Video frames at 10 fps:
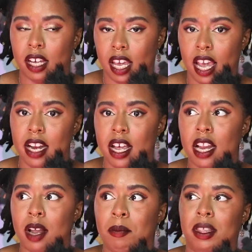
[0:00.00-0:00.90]
the
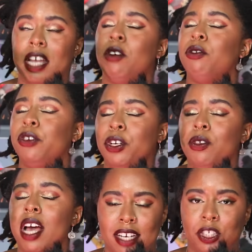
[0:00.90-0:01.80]
canon, but they don't do
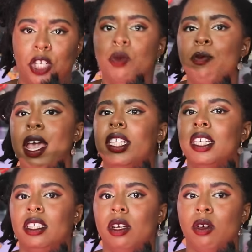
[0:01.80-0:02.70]
that. So you make
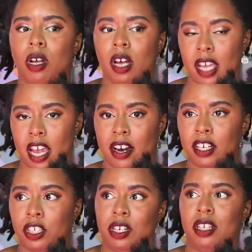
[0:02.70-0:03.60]
this
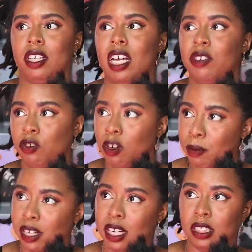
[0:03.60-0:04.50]
character that does have this
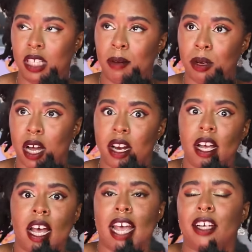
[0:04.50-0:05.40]
romantic subplot,
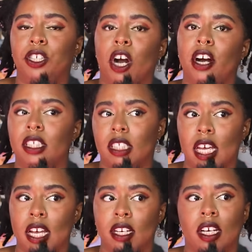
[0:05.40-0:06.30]
a dark
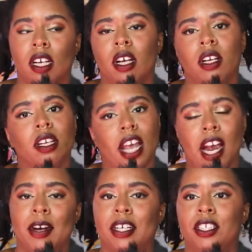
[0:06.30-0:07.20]
skinned
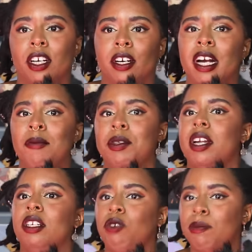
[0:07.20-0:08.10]
character, but
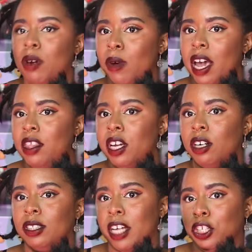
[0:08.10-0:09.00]
then rip away their
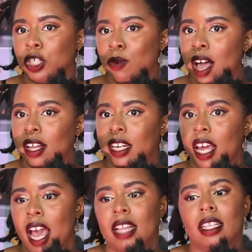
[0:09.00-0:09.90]
sexuality
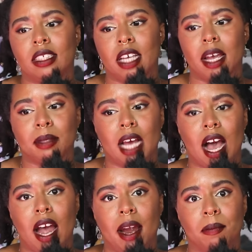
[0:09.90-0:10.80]
at the same
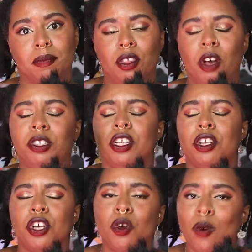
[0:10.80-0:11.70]
time. Those are the
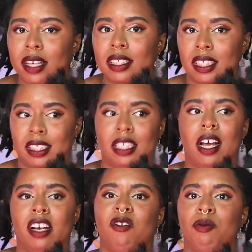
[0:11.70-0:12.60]
nuances that a
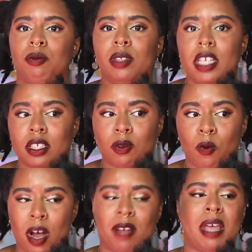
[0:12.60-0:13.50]
lot of these
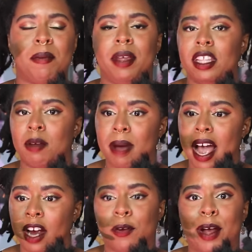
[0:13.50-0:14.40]
white people in the
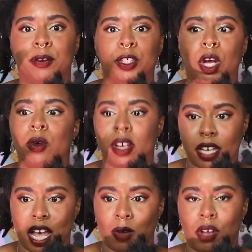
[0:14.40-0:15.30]
background don't
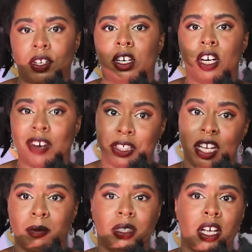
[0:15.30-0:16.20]
get while they're congratulating
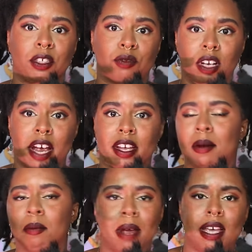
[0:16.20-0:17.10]
themselves for like
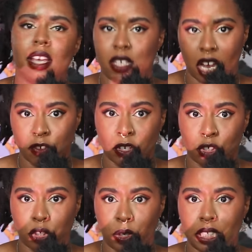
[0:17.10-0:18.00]
making diverse
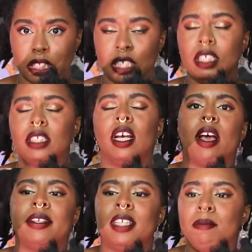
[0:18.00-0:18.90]
choices
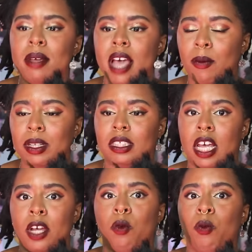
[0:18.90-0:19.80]
to me, I would
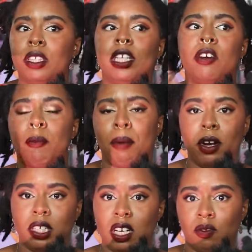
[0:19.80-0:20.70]
say, was there a
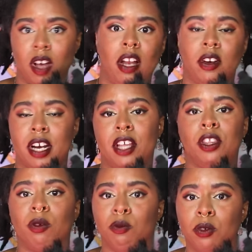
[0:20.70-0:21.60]
person of color in
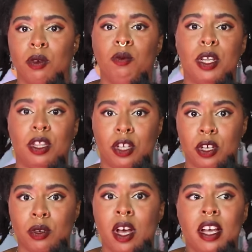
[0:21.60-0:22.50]
the room with
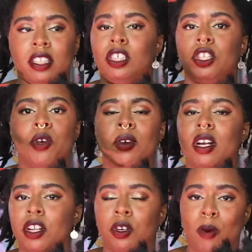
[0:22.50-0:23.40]
you? Because just you and
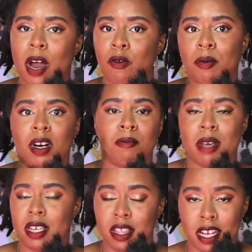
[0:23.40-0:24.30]
another white woman are
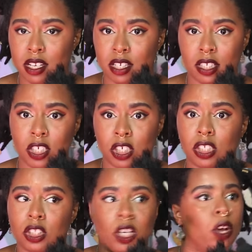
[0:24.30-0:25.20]
making these decisions.